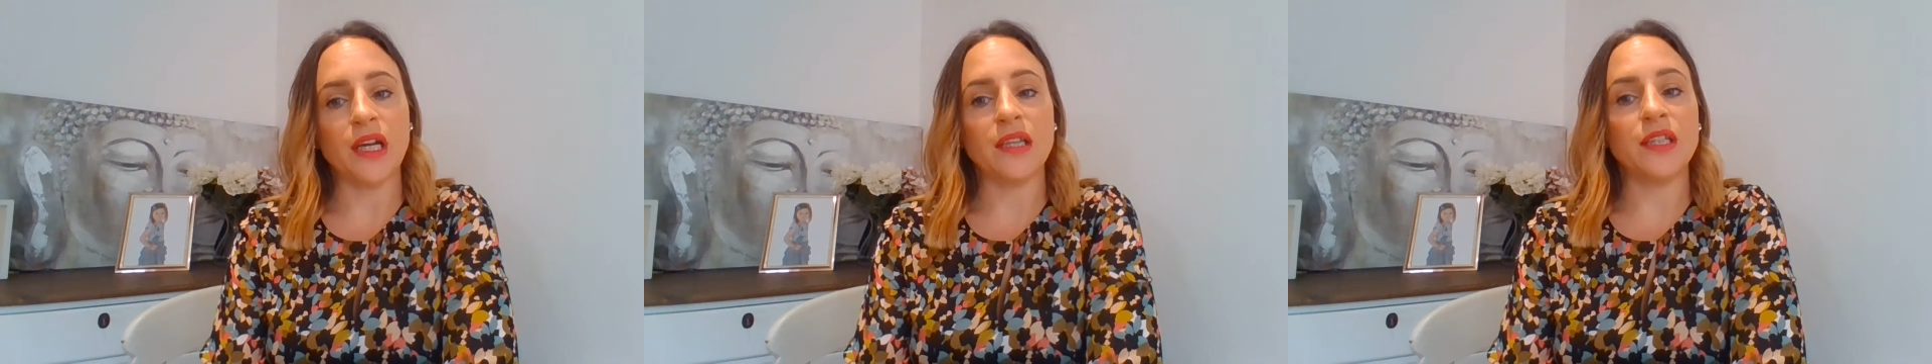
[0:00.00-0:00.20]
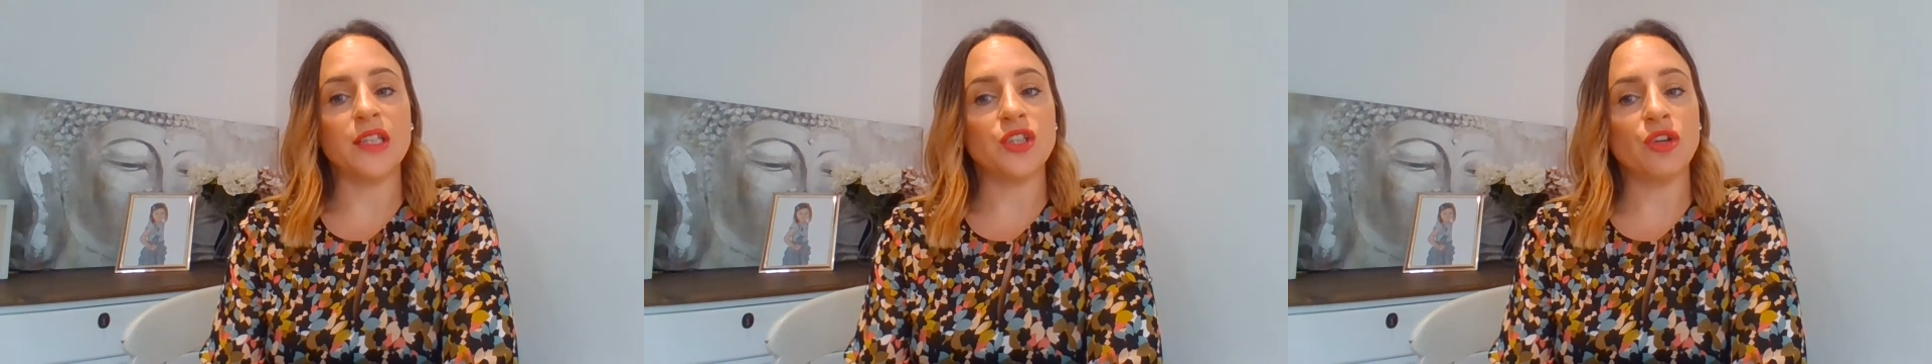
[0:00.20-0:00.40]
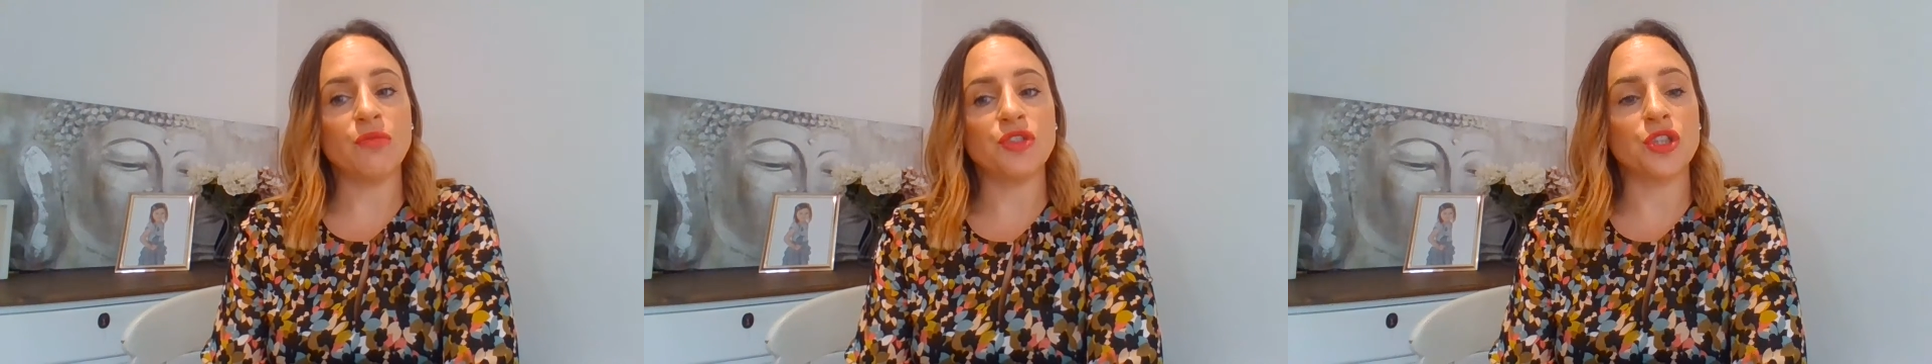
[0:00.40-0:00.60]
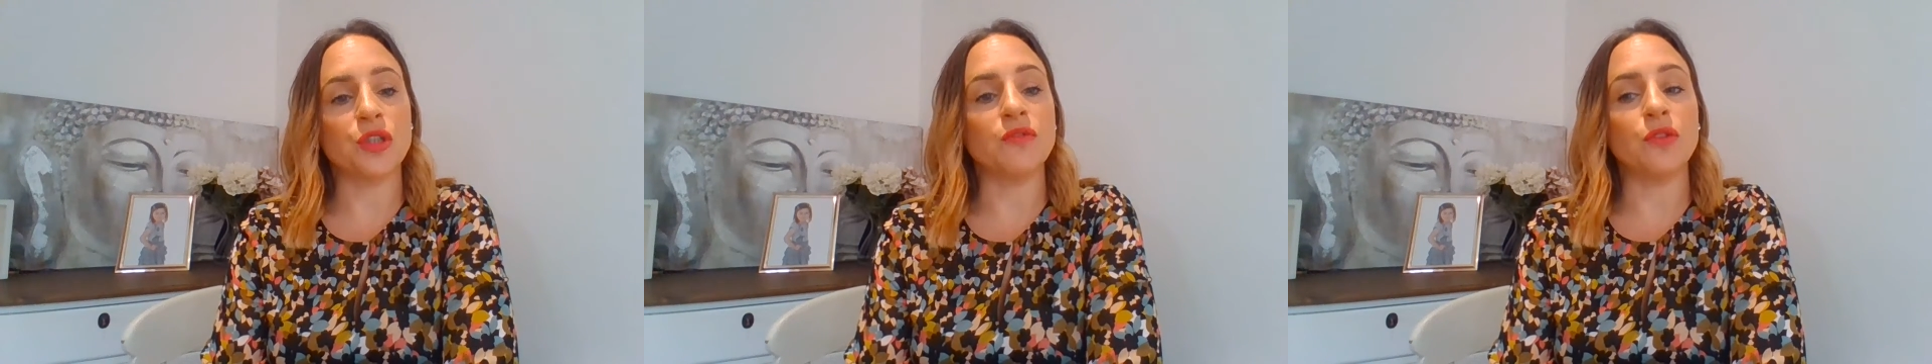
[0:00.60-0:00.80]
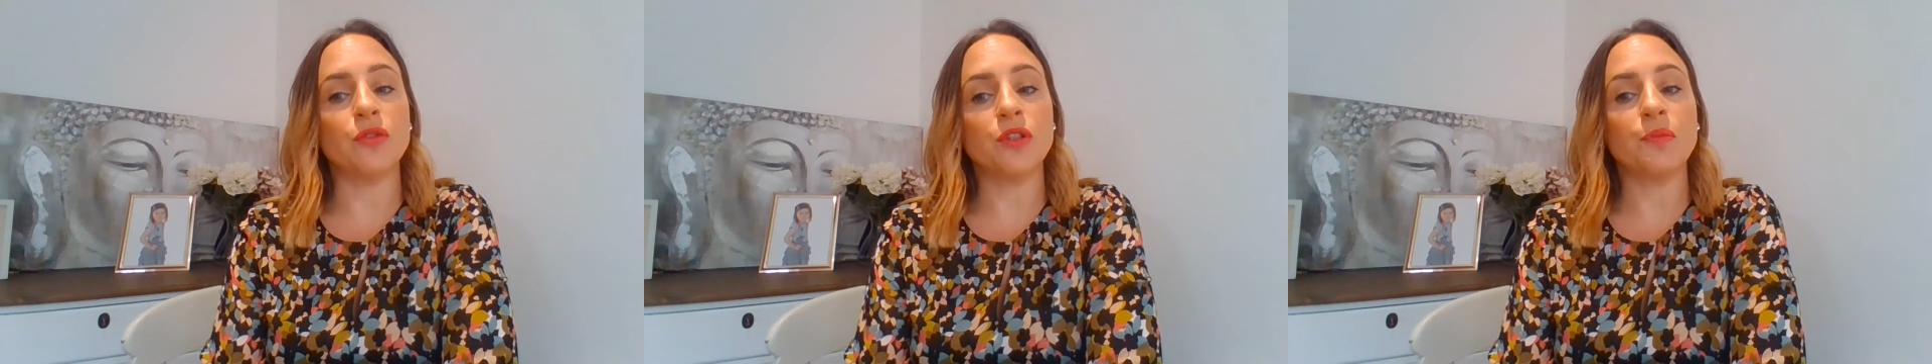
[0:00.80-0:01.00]
and the adoption
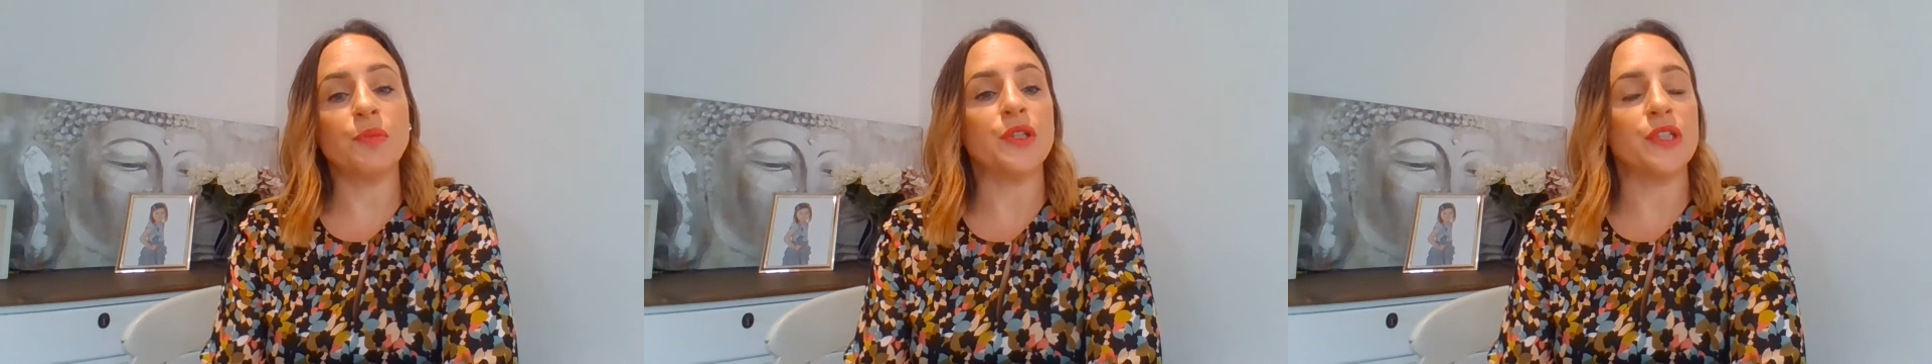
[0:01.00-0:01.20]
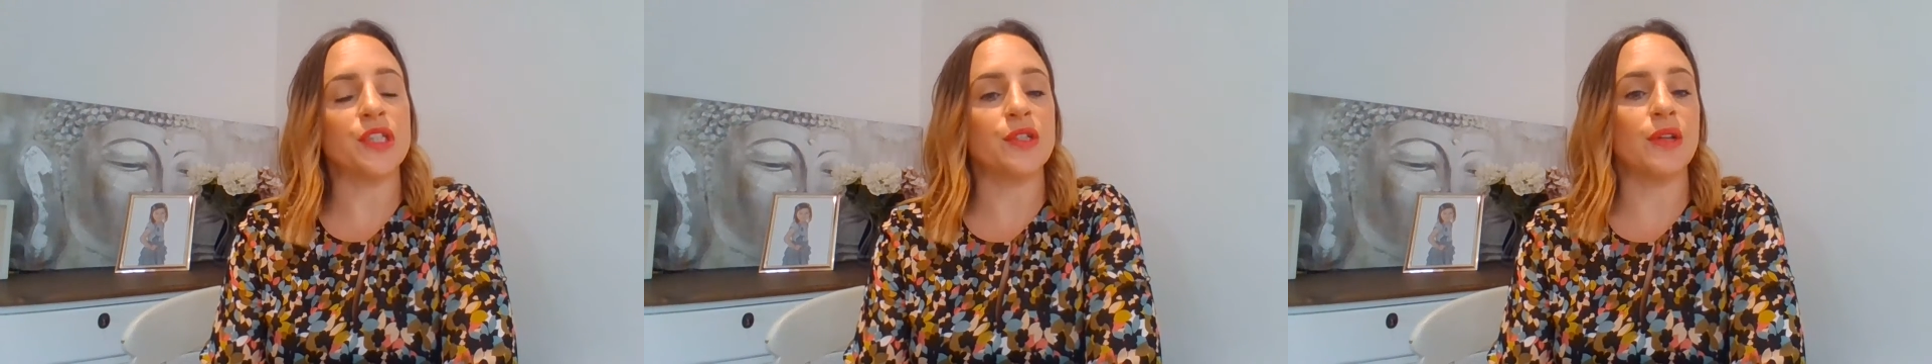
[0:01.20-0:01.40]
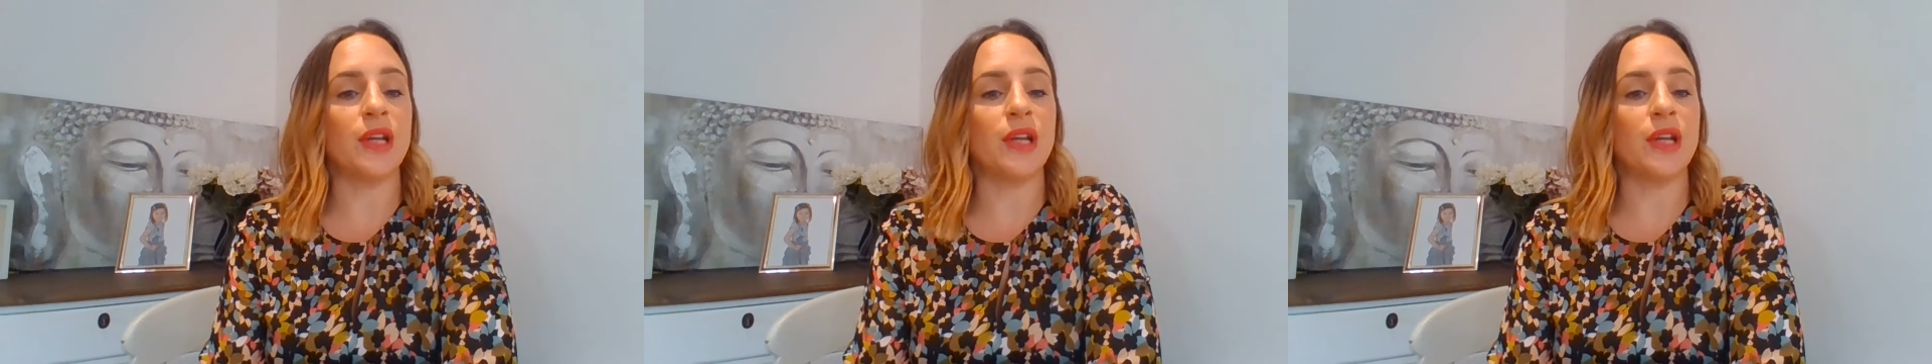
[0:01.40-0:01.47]
of good personal